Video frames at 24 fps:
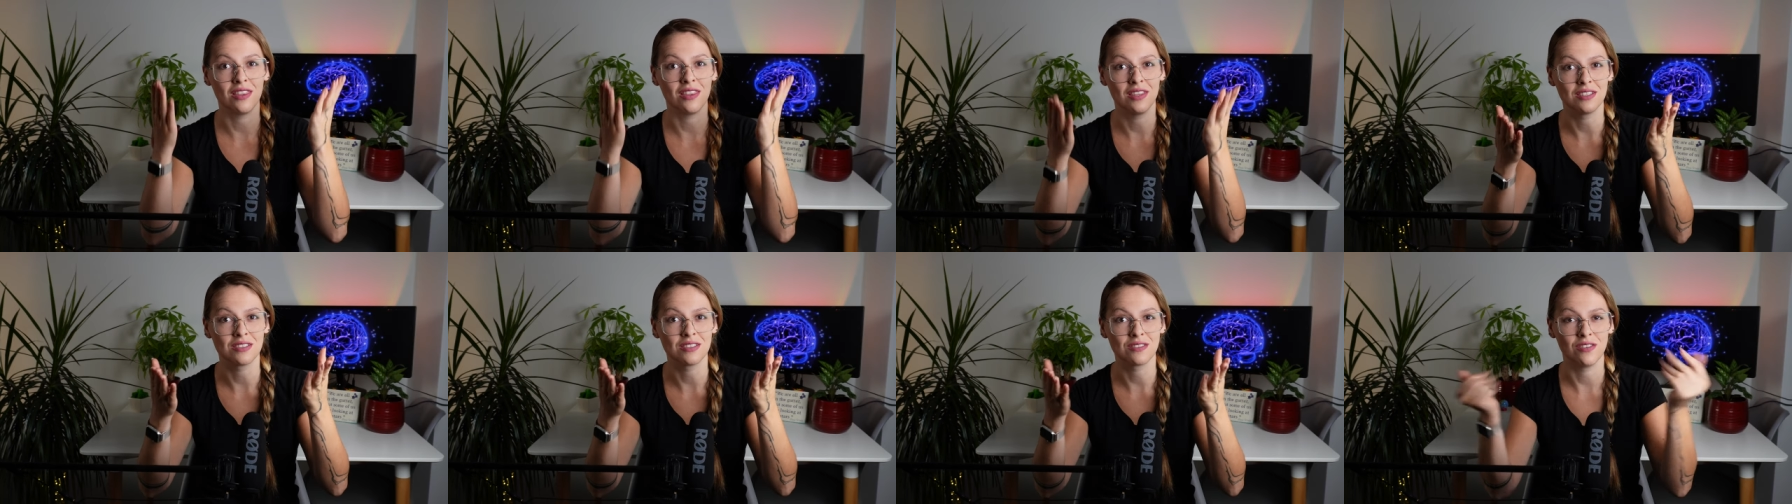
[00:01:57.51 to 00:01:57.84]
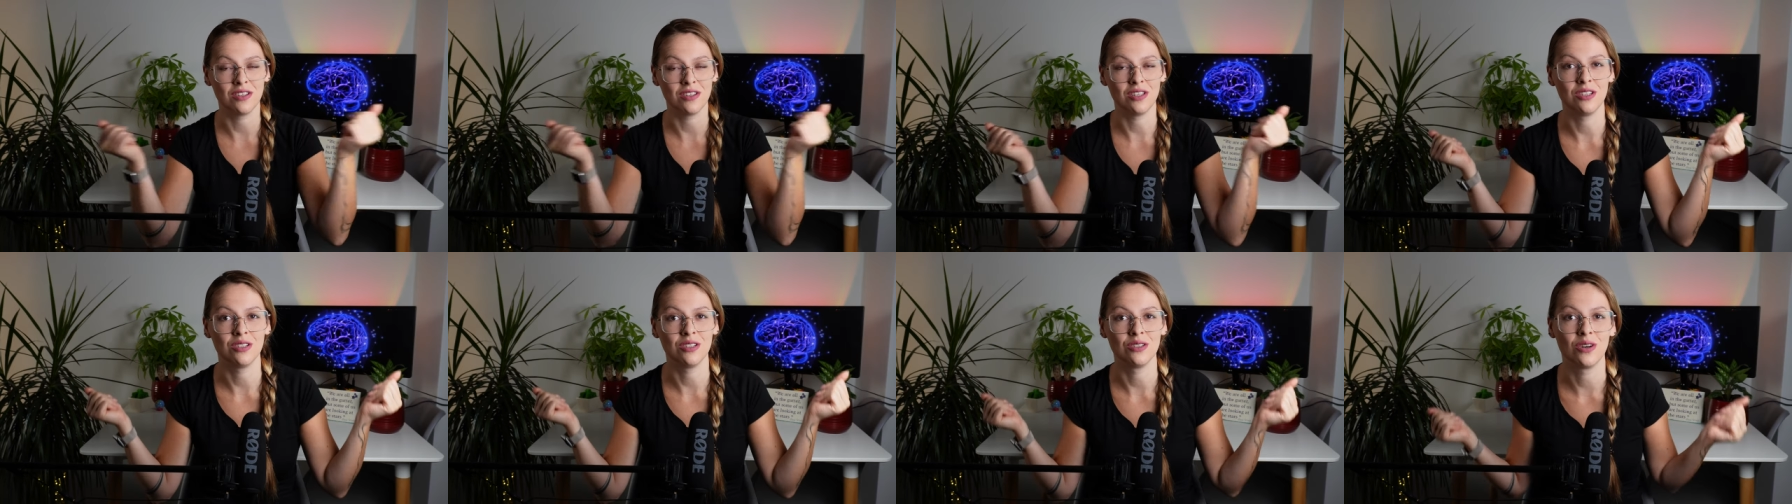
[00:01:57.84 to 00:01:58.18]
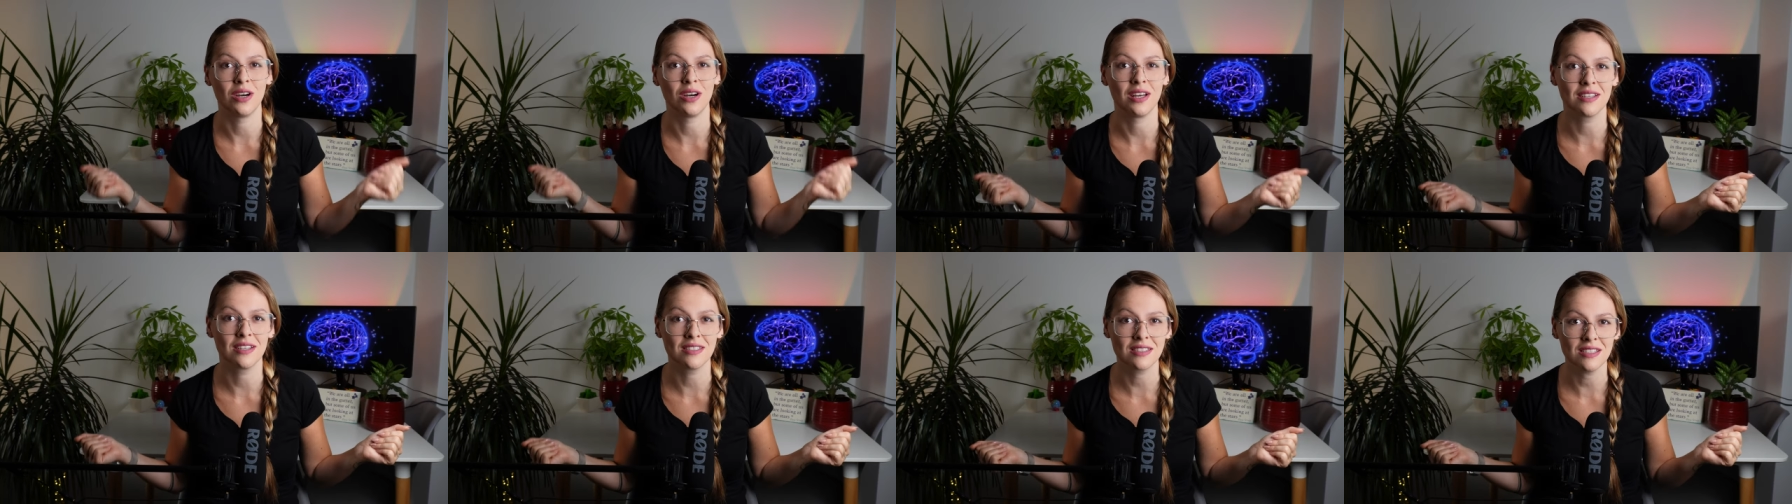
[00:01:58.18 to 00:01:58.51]
this video
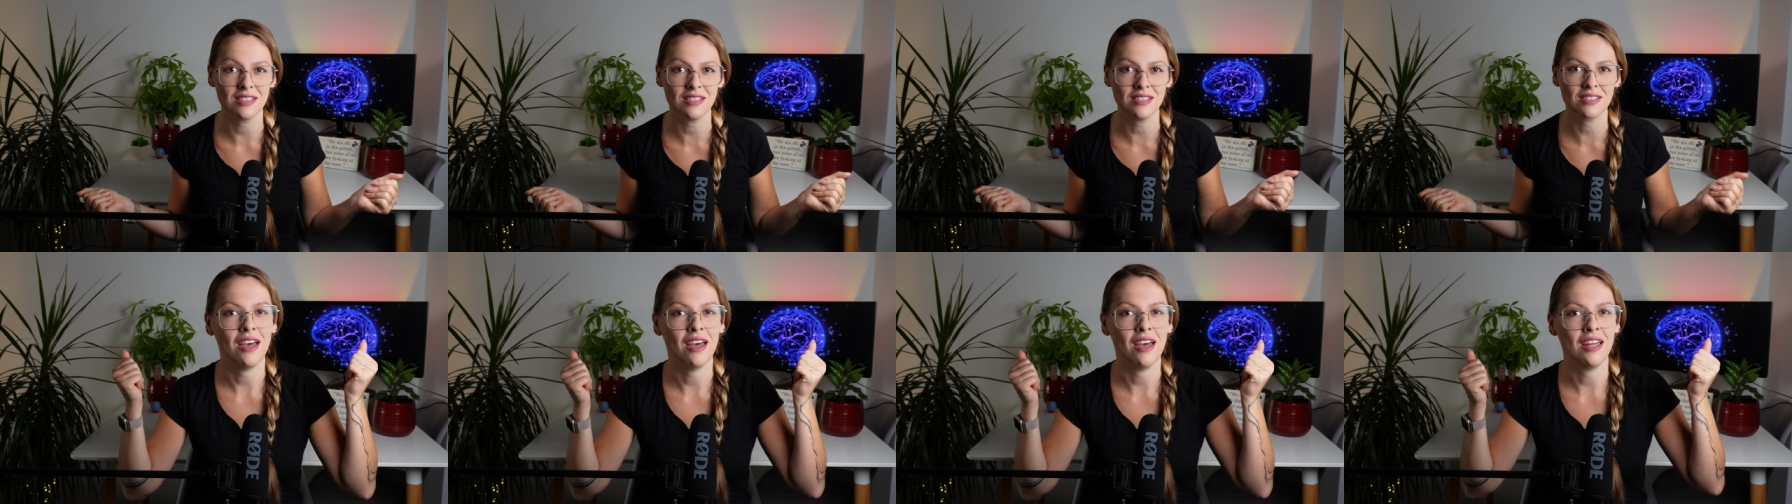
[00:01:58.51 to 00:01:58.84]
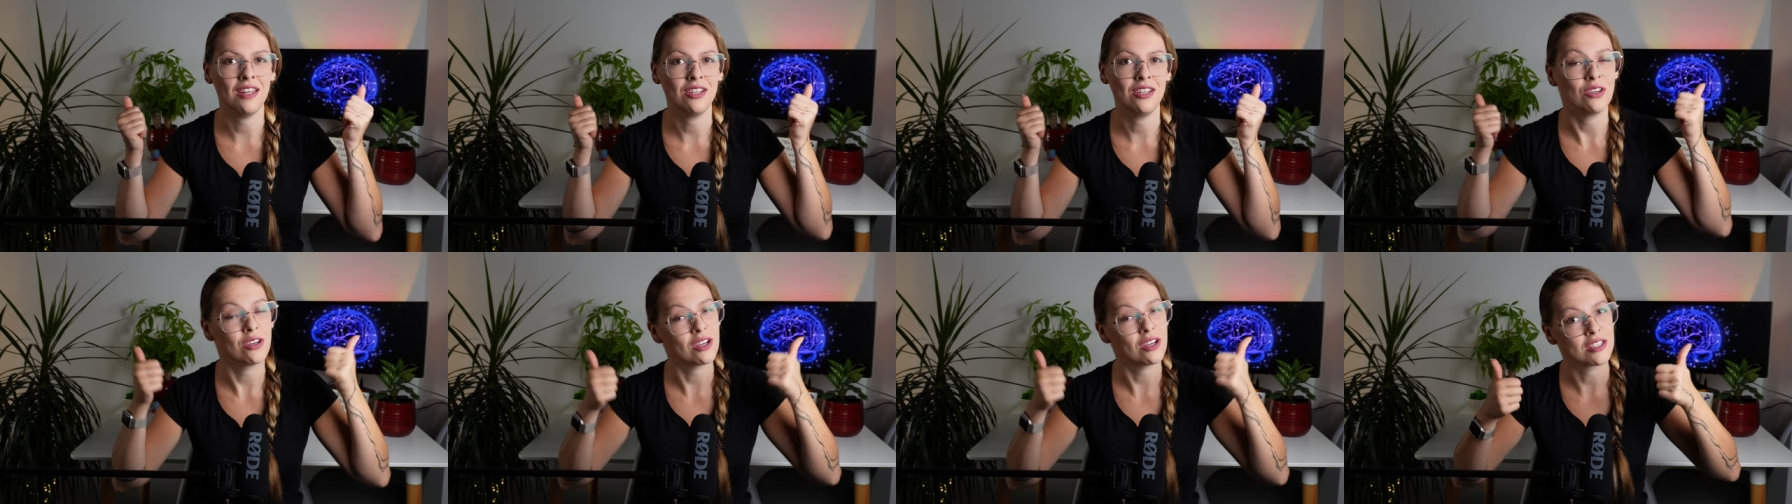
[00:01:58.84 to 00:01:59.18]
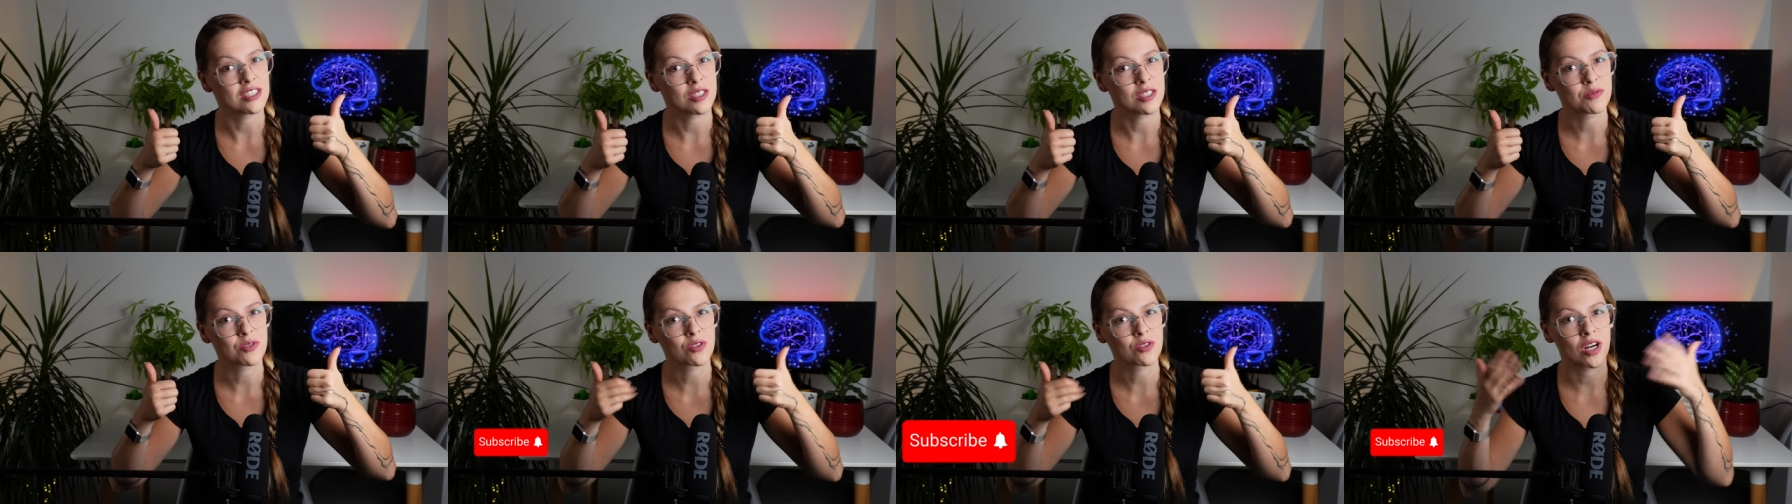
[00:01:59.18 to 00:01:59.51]
exists and you can
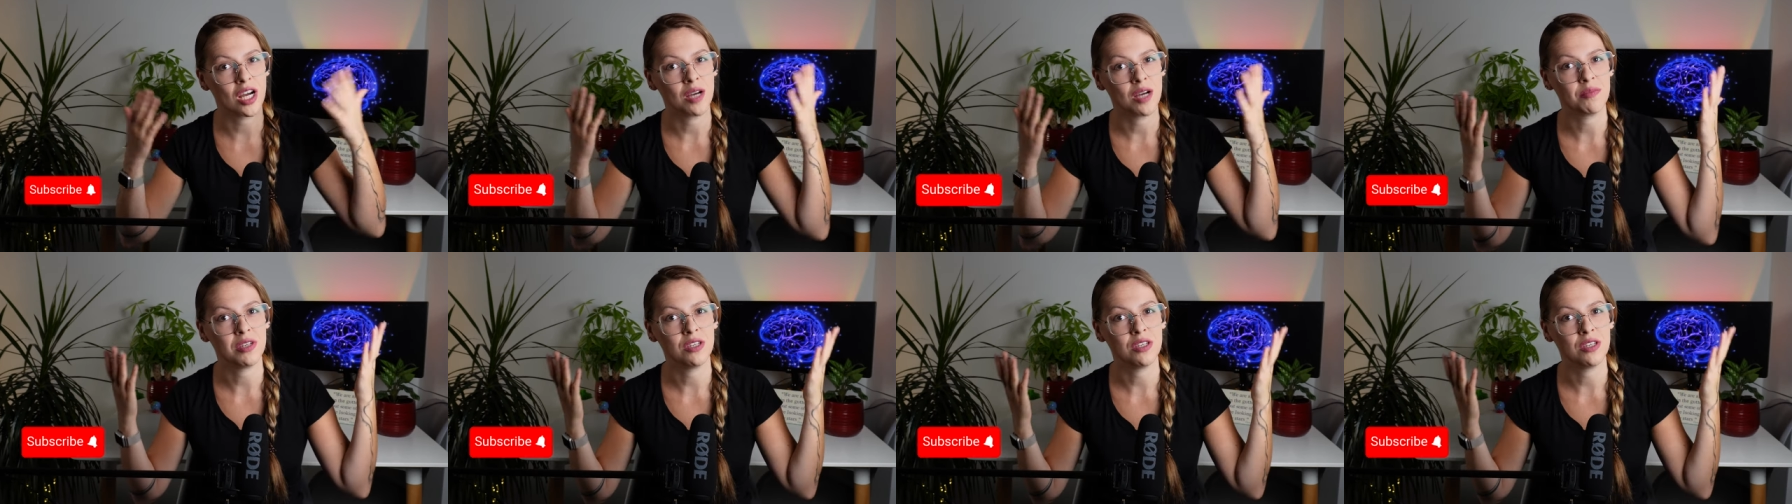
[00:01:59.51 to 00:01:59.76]
subscribe